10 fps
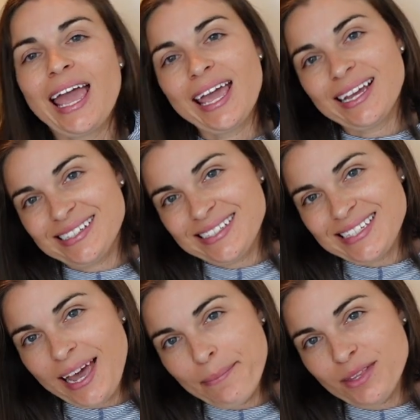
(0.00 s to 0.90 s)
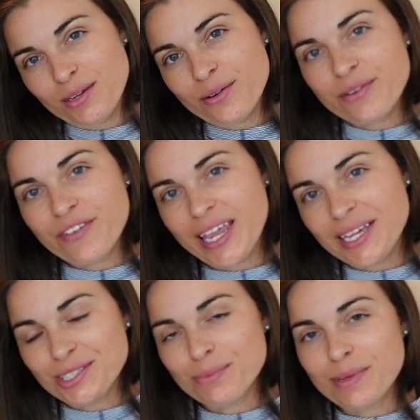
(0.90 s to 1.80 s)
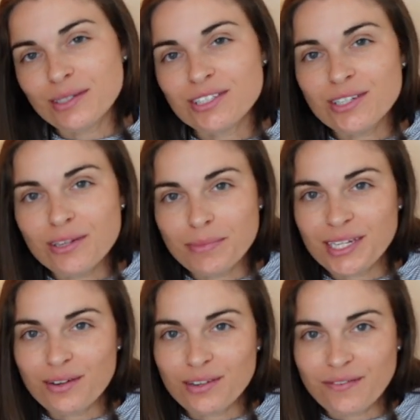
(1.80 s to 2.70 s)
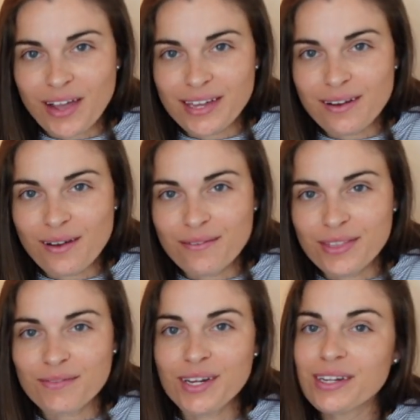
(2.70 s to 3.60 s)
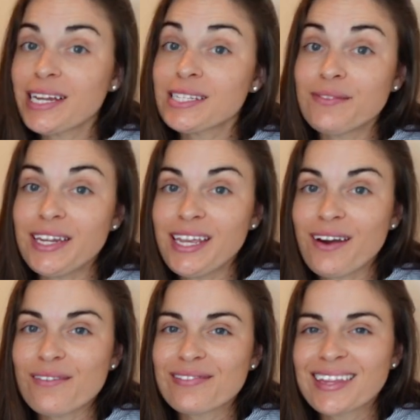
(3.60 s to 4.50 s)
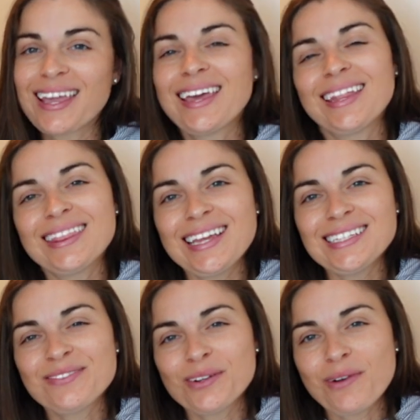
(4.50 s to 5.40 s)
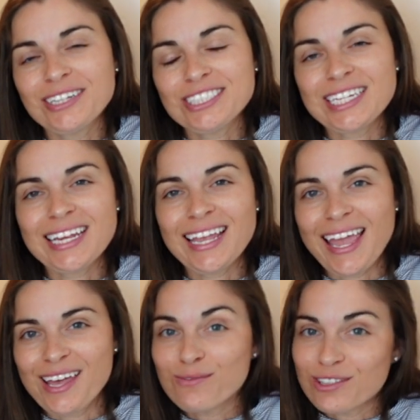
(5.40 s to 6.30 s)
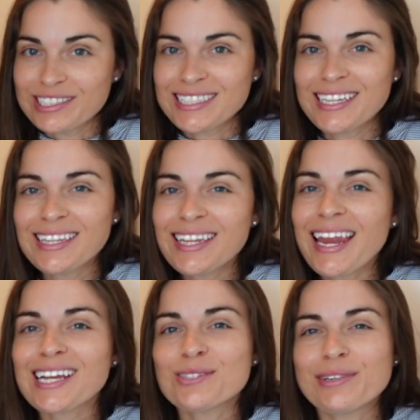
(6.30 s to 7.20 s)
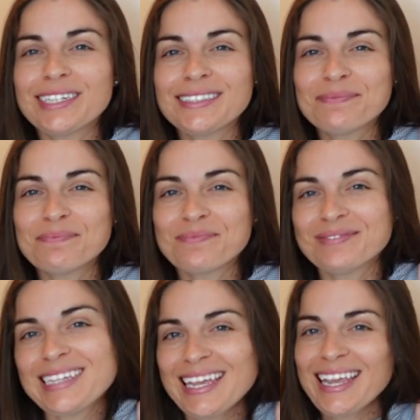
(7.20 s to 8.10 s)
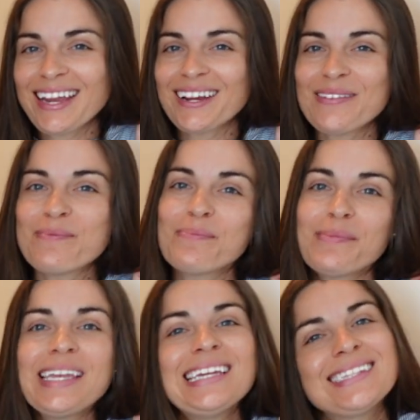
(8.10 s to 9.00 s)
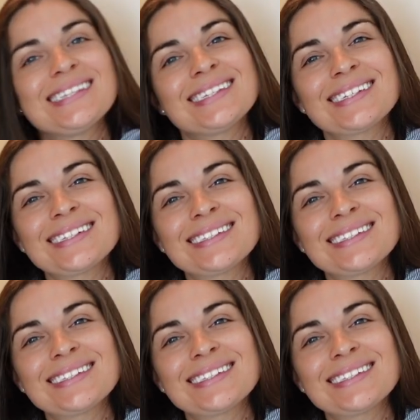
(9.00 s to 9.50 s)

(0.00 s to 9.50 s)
and tap the notification bell too to be notified of the very next video. Thanks for watching and we'll see you in the next one. Take care. Peace.